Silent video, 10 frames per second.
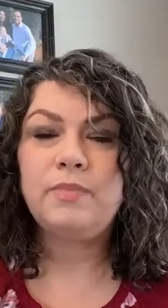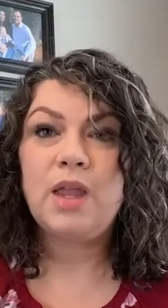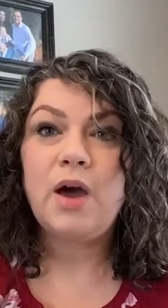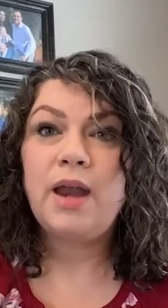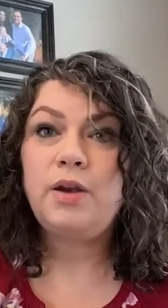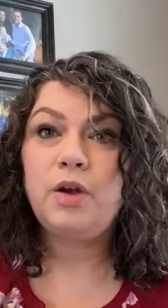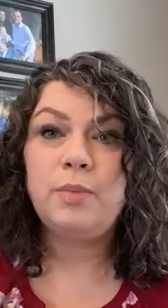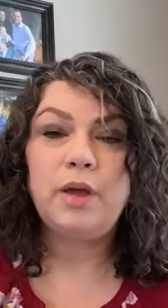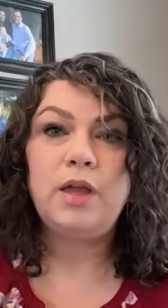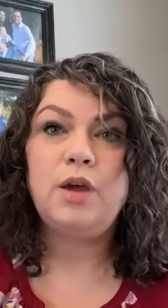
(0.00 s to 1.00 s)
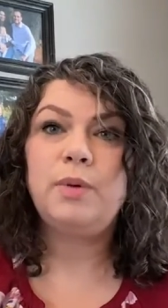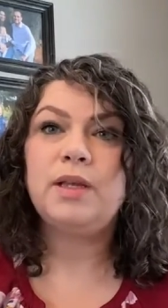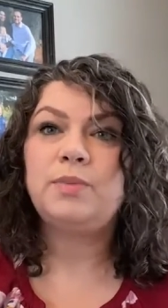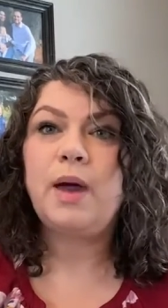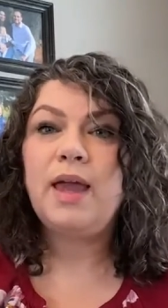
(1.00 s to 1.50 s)
Now, I don't know about you, but
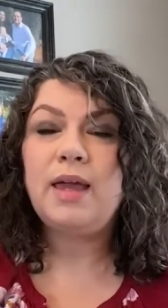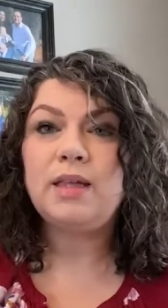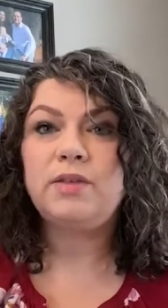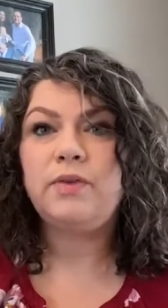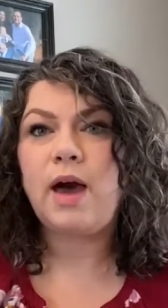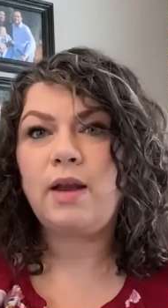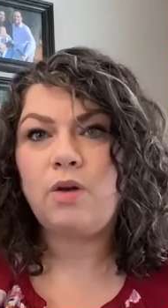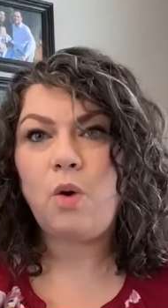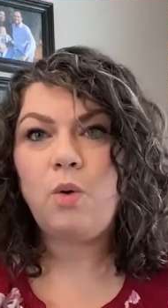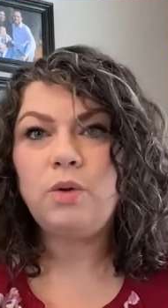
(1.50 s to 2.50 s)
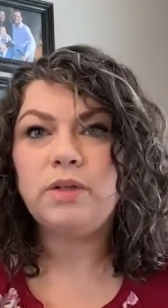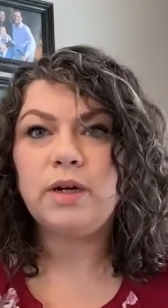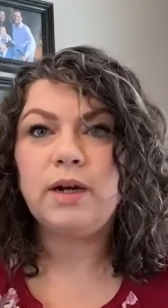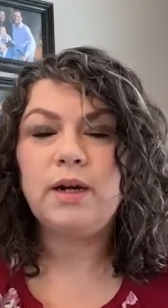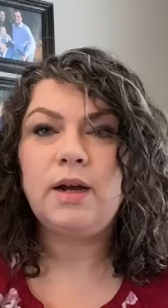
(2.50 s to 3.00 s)
as my kids have gotten
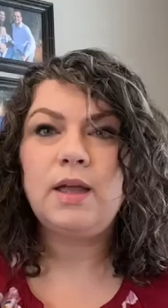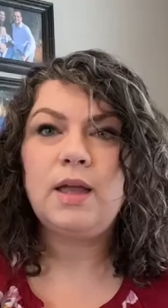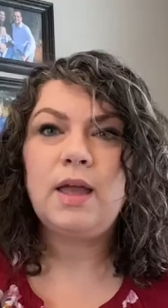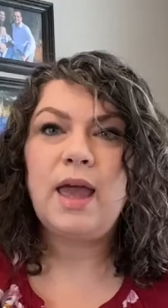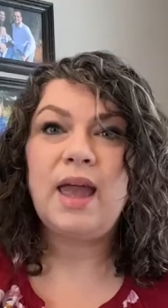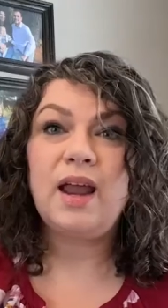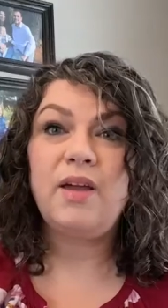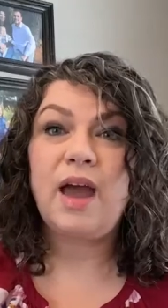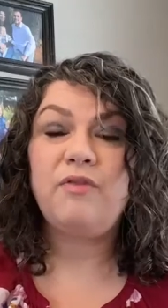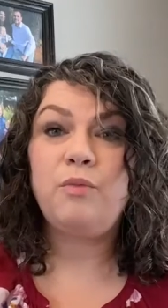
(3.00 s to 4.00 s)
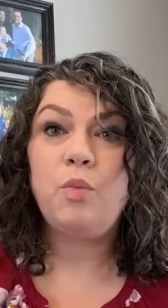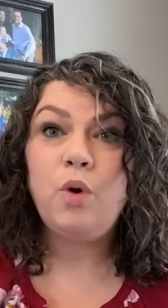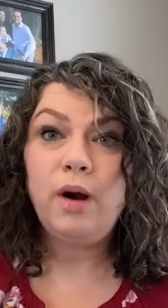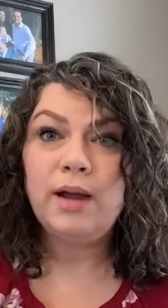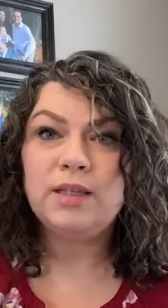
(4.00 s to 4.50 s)
older and I have
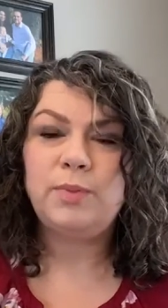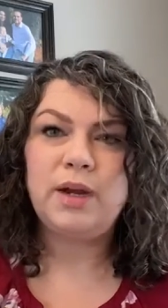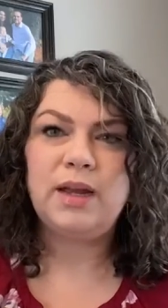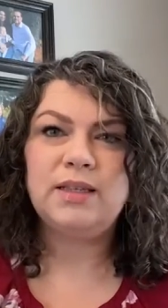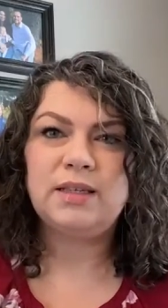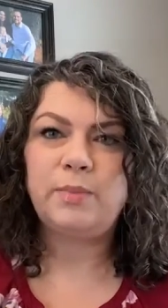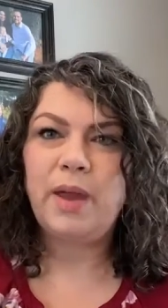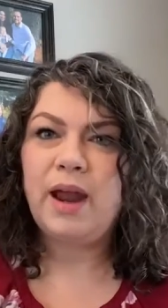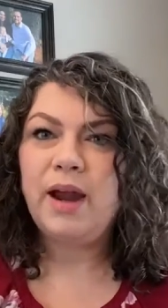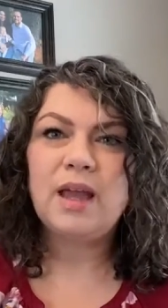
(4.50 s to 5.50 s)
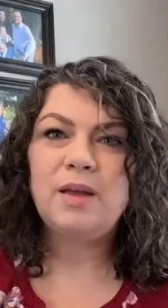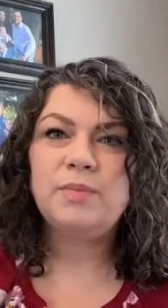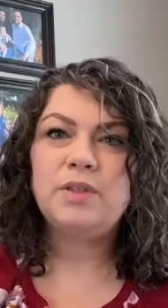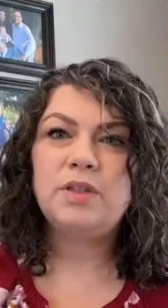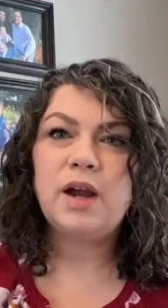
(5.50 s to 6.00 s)
more experience as a parent, I'm
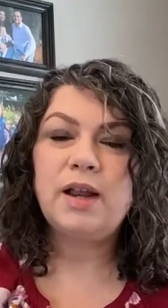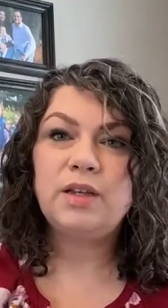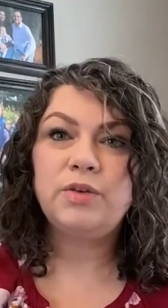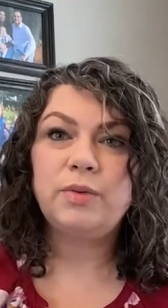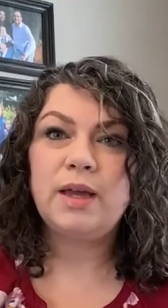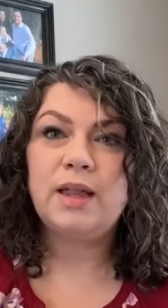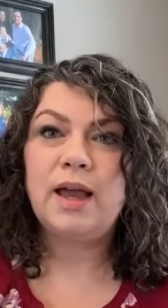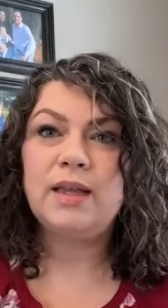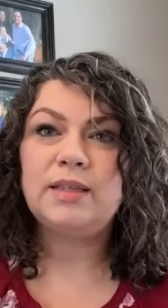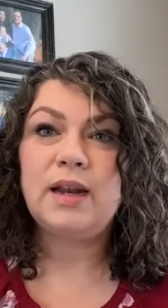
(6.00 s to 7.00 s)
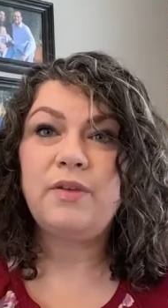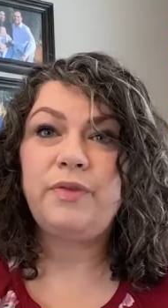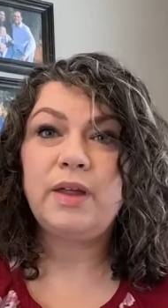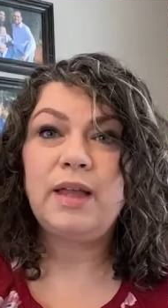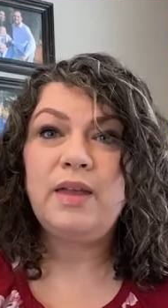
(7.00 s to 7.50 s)
starting to realize that I
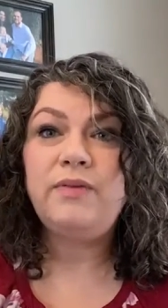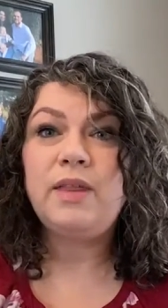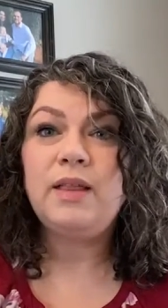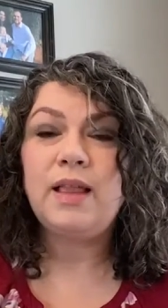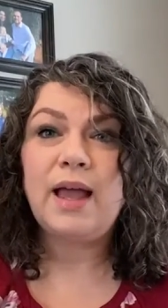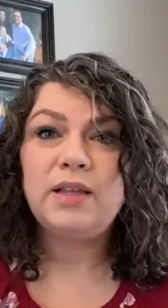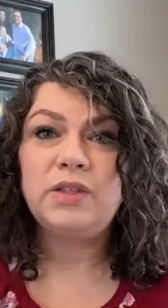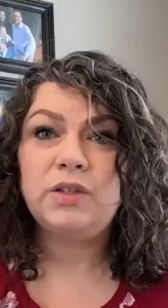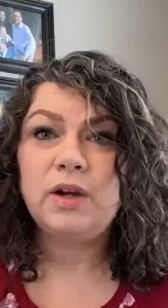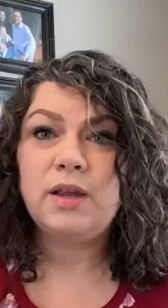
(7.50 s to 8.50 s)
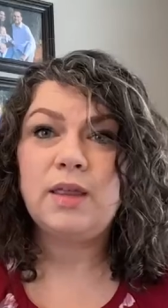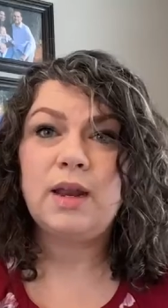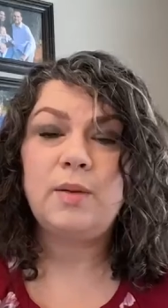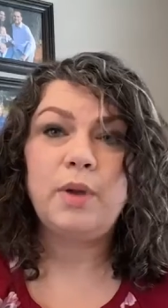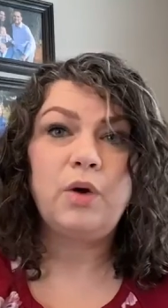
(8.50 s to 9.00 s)
feel even less certain that
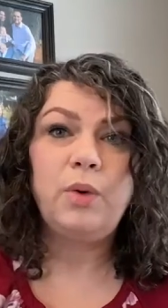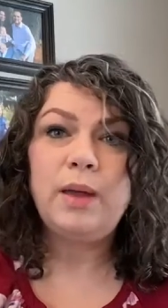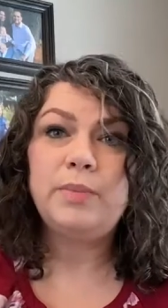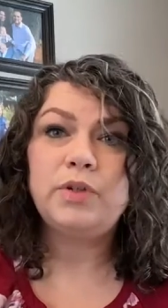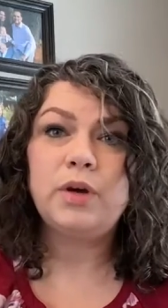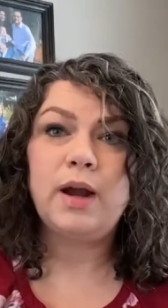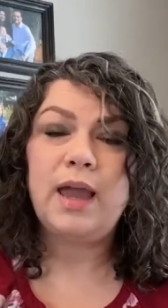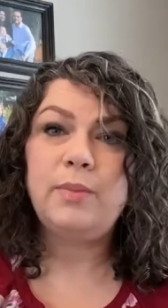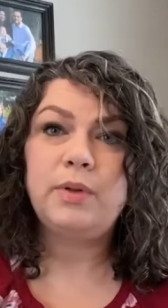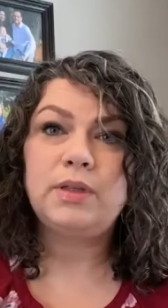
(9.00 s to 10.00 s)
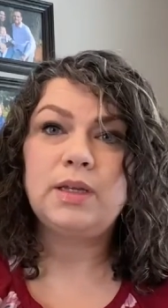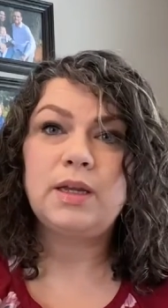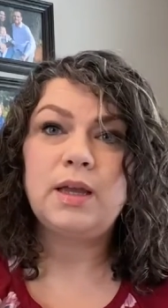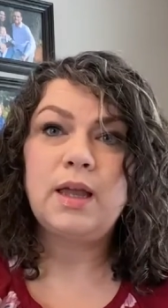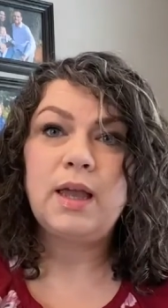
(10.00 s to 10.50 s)
I'm equipped or able
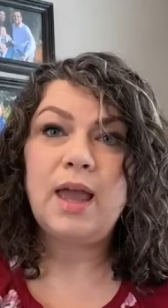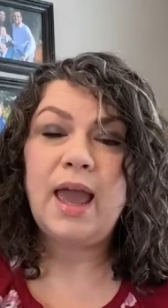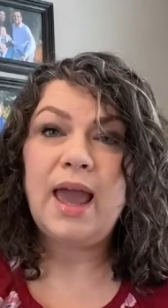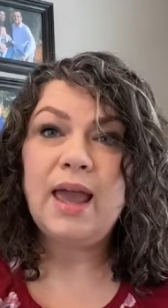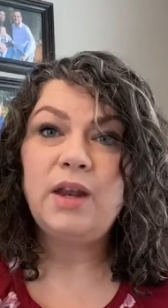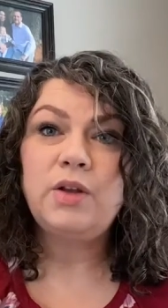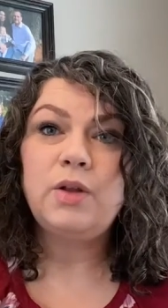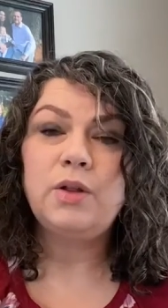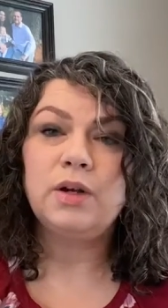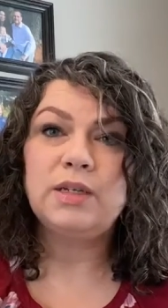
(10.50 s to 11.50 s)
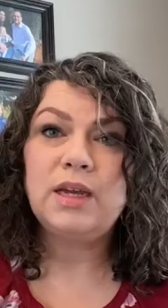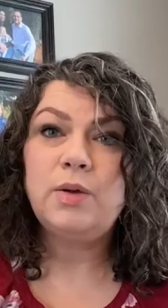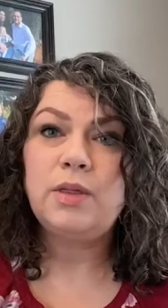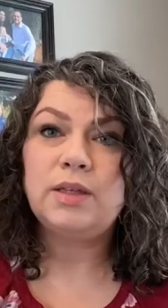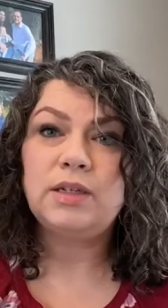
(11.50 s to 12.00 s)
to handle or deal
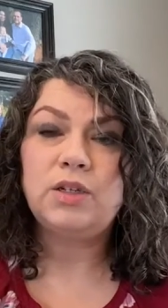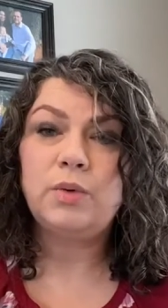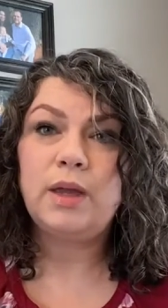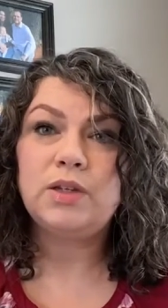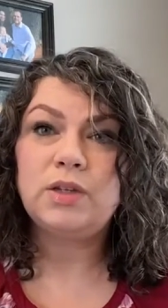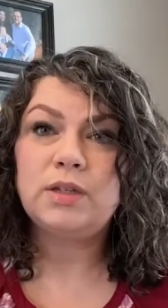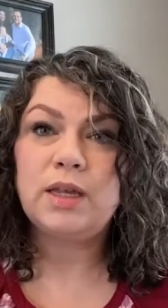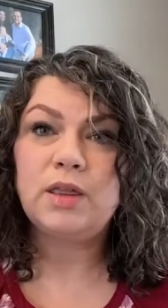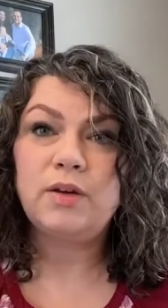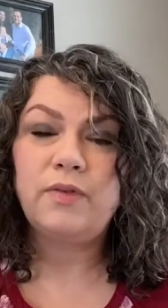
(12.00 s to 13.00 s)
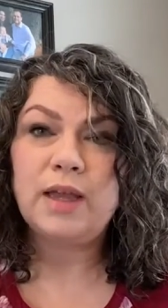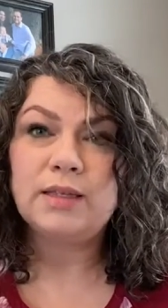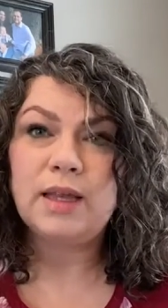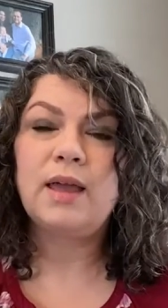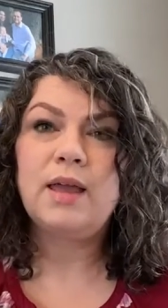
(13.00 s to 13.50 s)
with the situations that they're facing.